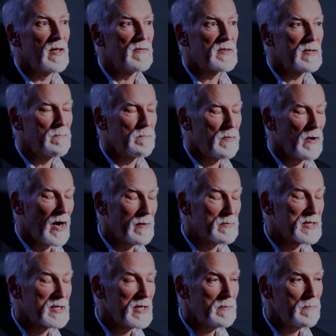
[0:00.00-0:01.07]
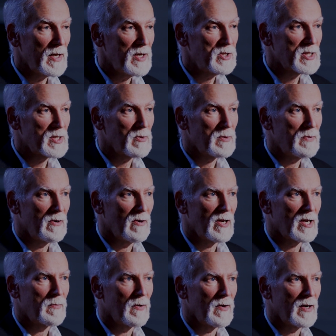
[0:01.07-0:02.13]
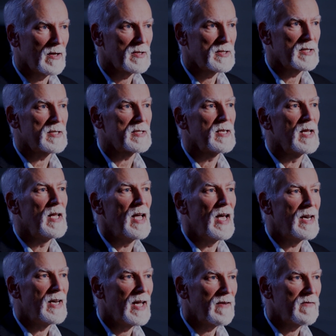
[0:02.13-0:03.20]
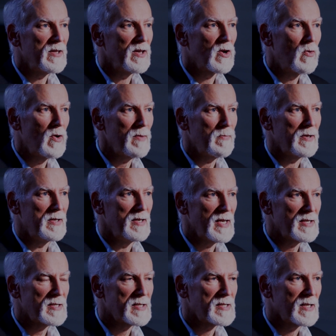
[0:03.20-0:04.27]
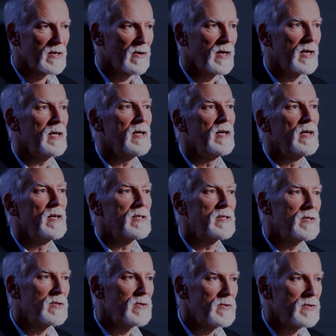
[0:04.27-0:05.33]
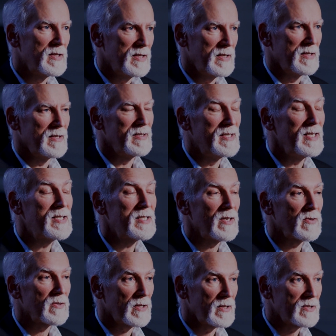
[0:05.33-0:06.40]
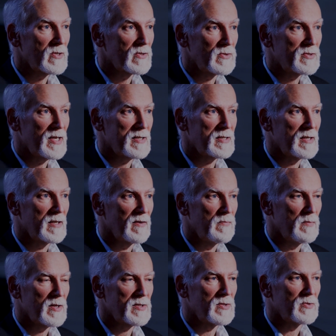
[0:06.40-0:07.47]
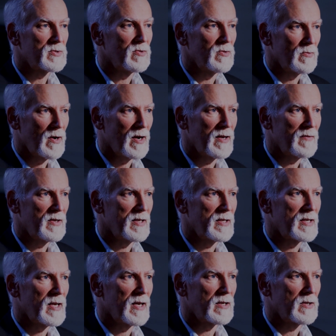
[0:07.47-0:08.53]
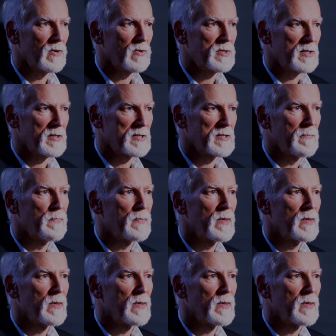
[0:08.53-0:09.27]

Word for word: They've perhaps seen patients with periodic paralysis and have the equipment necessary to do the detailed electrical testing of muscle to arrive at a diagnosis.